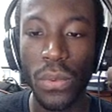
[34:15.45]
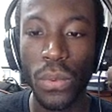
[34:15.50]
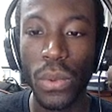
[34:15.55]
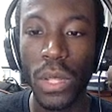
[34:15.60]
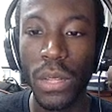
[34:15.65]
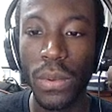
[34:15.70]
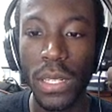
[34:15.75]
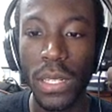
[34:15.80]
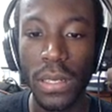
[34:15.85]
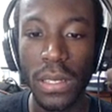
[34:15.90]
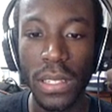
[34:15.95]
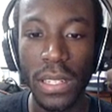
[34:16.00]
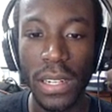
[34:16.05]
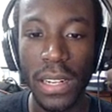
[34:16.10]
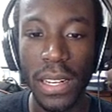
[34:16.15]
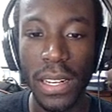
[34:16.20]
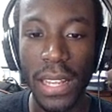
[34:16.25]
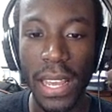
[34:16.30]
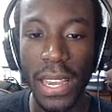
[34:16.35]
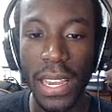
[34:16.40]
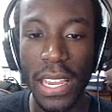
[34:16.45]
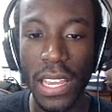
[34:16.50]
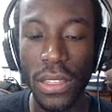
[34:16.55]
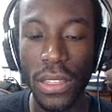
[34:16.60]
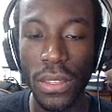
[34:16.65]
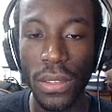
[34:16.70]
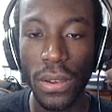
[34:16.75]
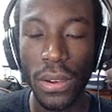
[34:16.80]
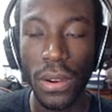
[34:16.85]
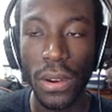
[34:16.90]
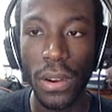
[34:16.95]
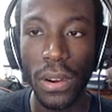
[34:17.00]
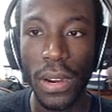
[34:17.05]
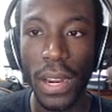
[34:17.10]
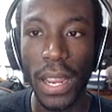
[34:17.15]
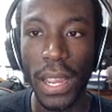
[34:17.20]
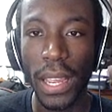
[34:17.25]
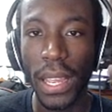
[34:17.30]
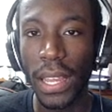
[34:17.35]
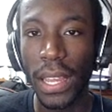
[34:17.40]
Will-O-Wisp is gonna need that
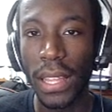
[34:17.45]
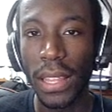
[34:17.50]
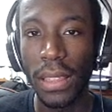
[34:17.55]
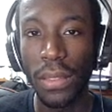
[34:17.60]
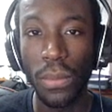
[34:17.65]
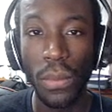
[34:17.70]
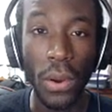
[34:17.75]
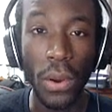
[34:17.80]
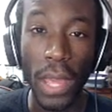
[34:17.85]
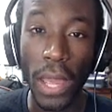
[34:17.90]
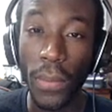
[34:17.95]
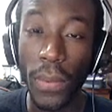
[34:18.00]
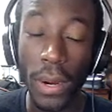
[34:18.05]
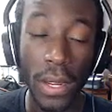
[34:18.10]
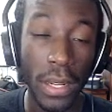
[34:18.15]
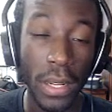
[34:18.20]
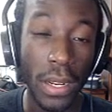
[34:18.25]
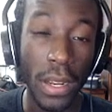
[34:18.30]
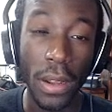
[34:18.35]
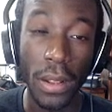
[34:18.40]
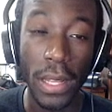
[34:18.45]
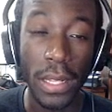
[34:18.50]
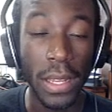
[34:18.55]
ether, and okay, we're good to go.